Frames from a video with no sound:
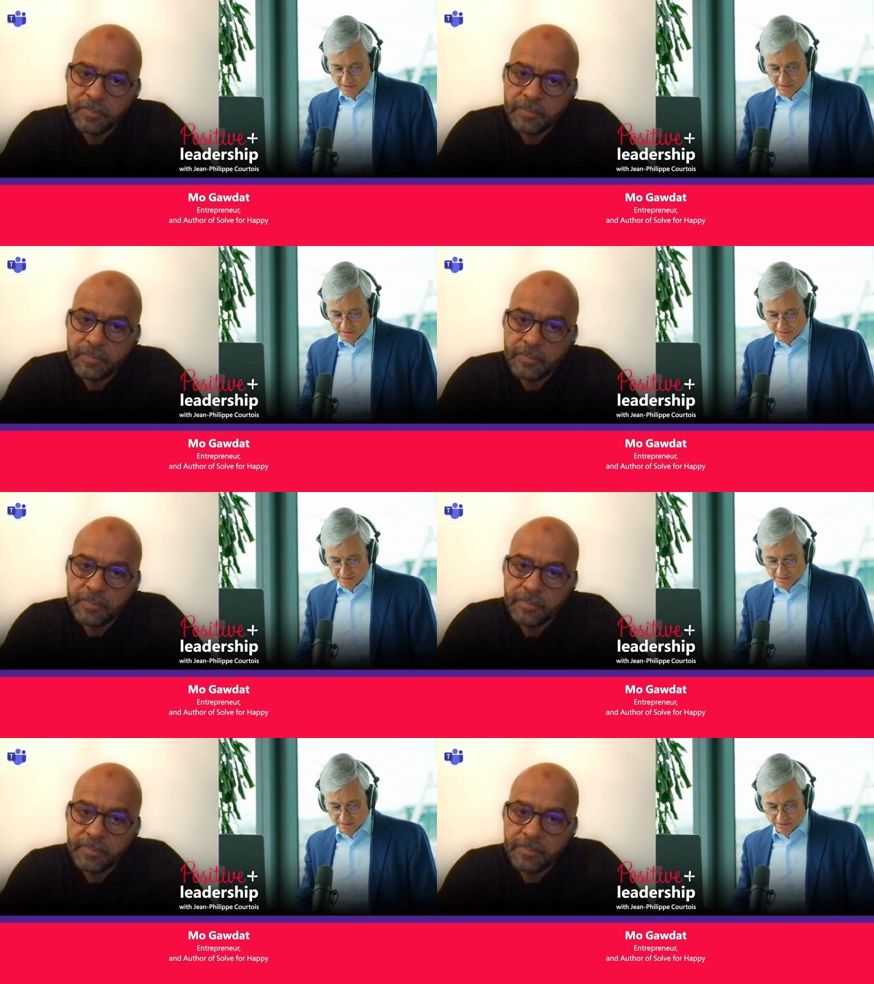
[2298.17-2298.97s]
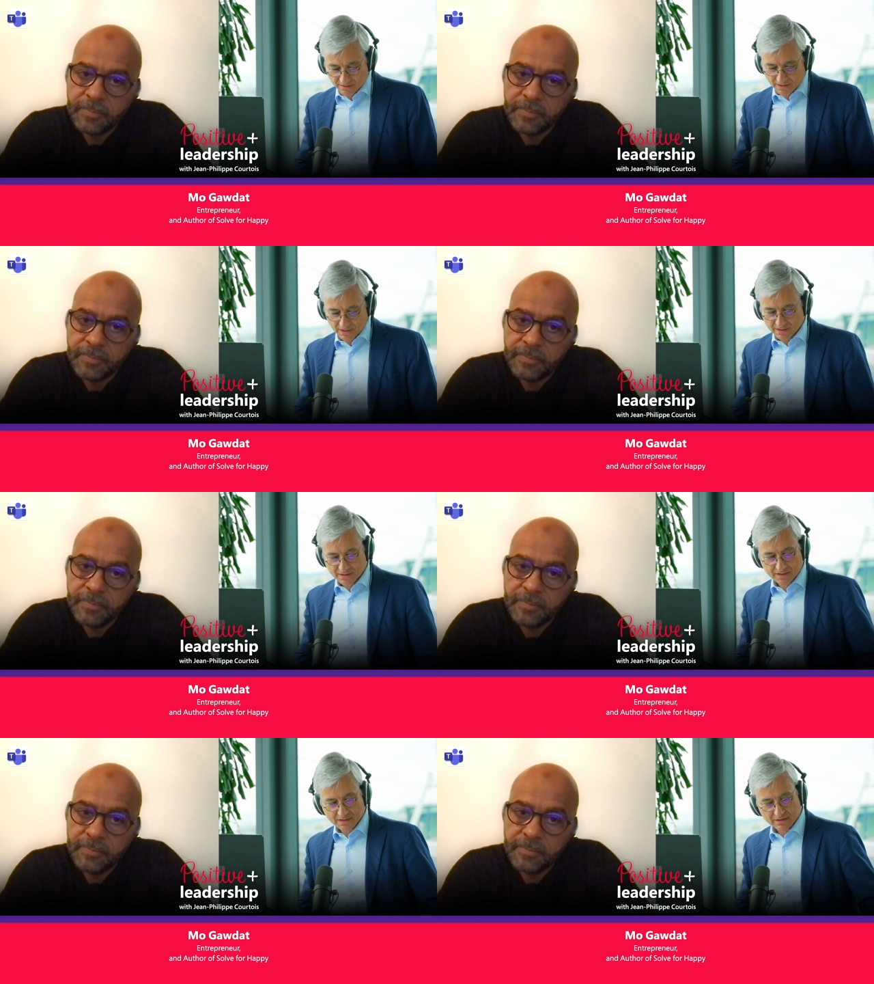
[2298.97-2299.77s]
Speaker 1: uh, again,
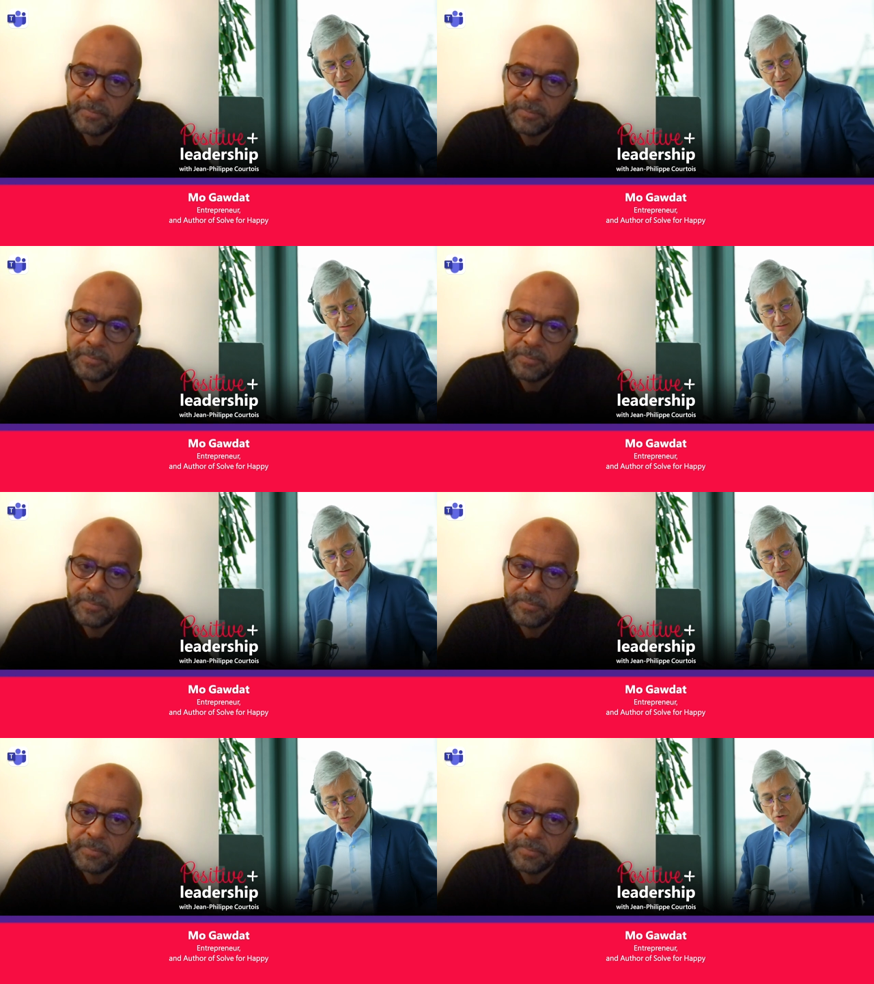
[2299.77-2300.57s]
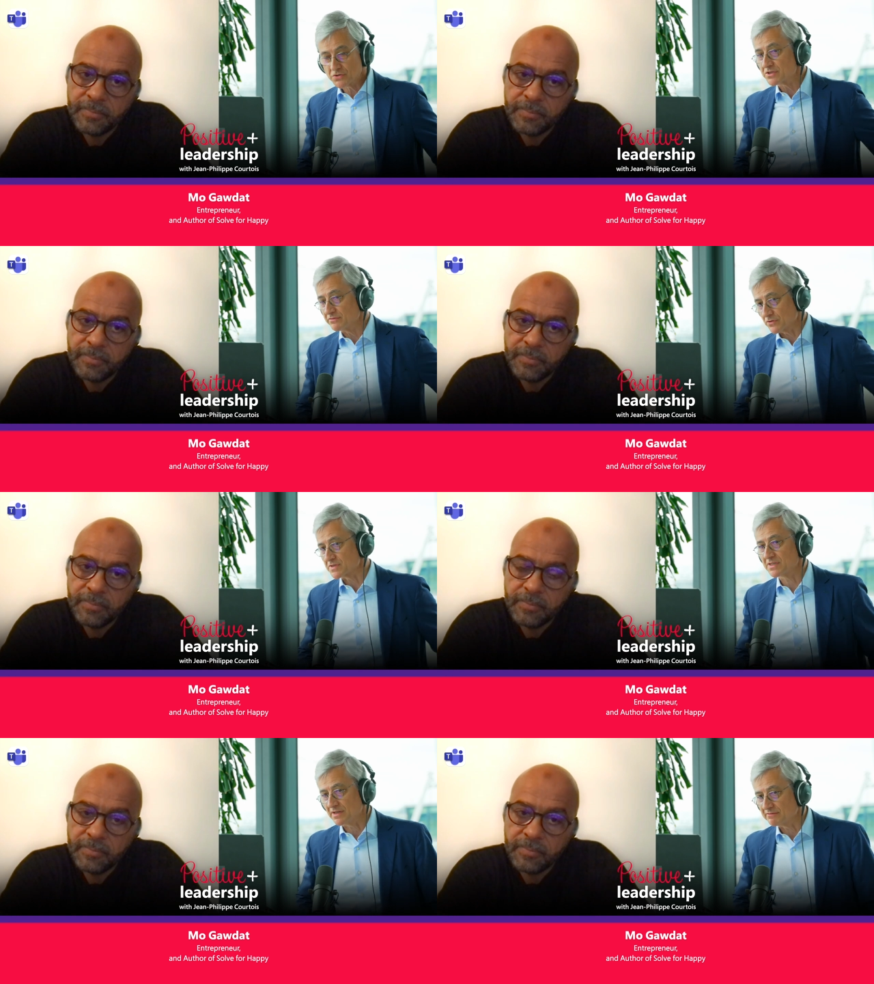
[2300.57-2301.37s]
uh, growth of
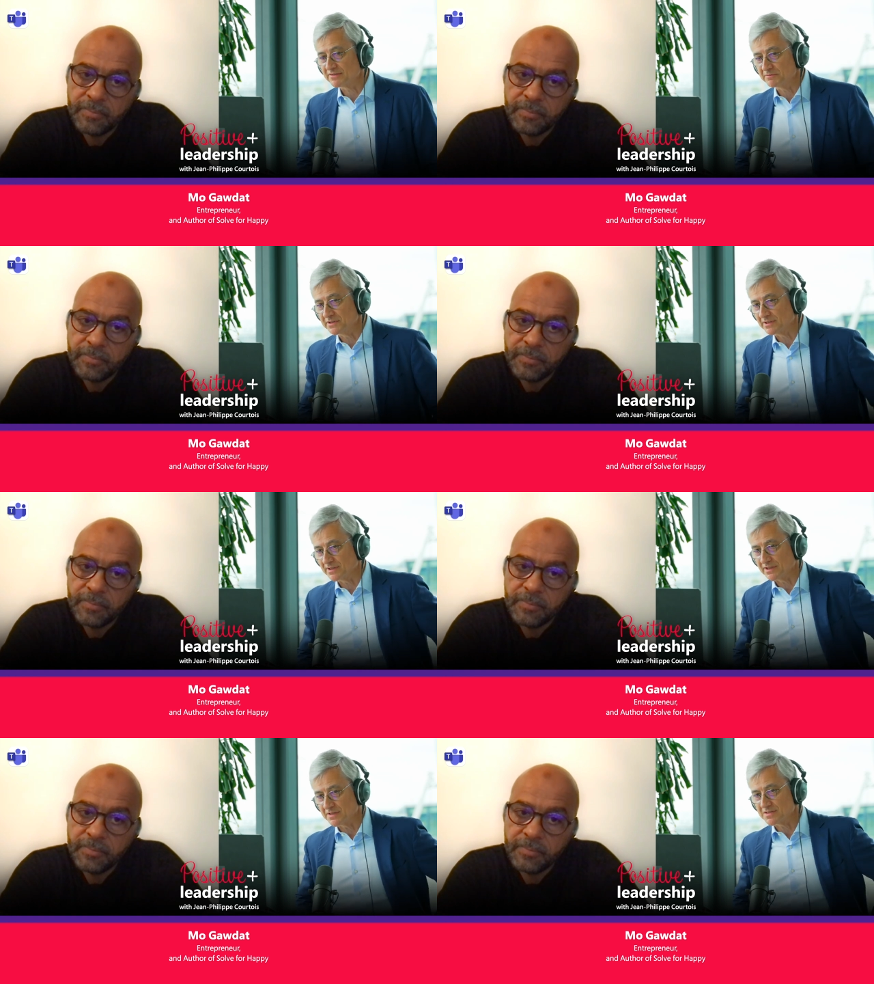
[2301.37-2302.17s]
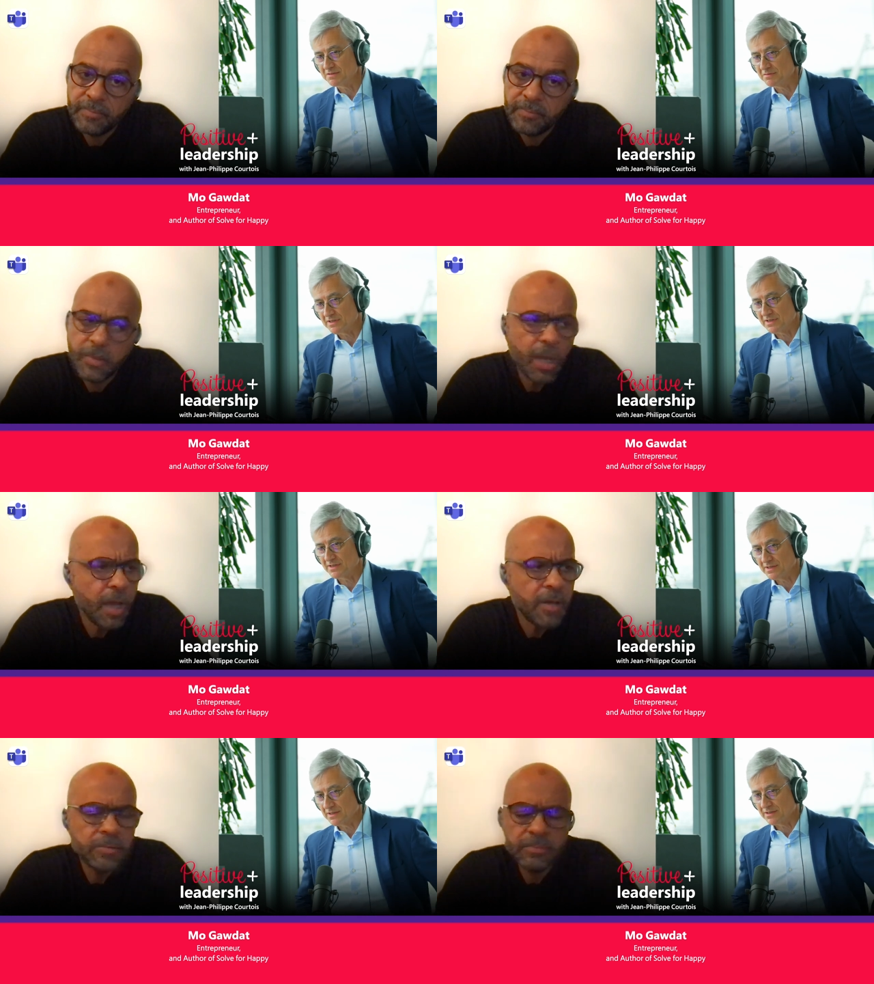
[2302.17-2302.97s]
yourself. I mean, I see, I,
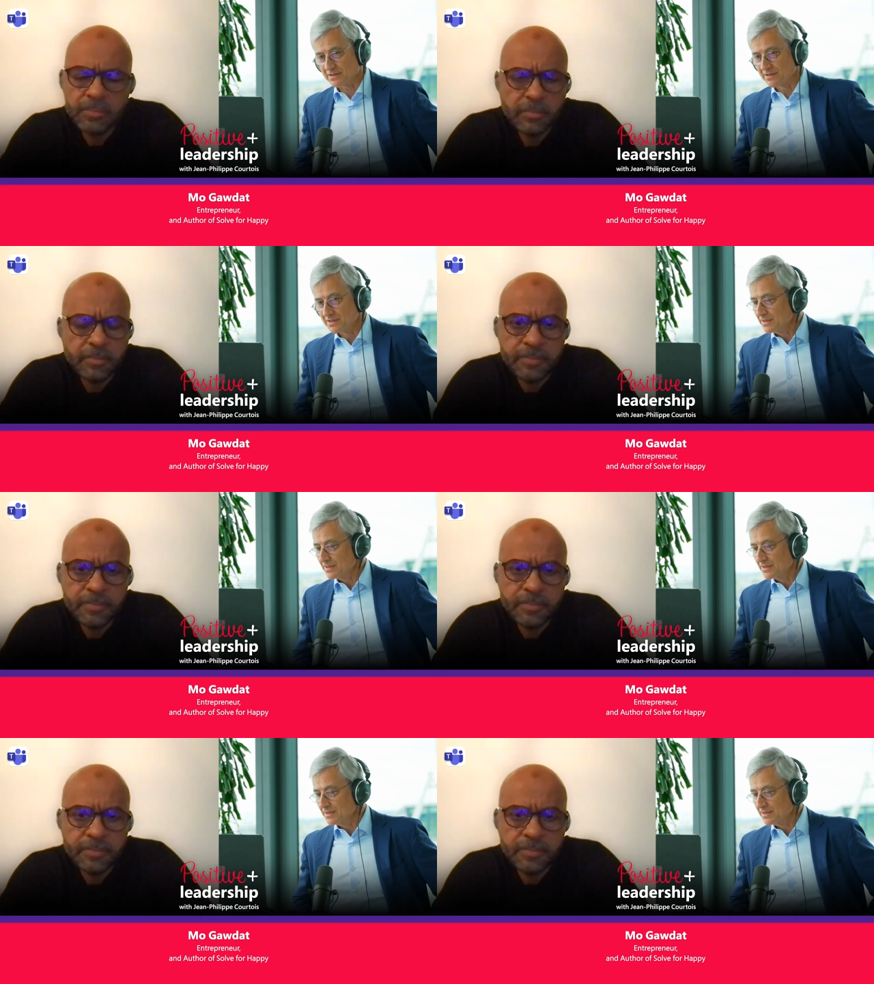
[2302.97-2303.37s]
yeah.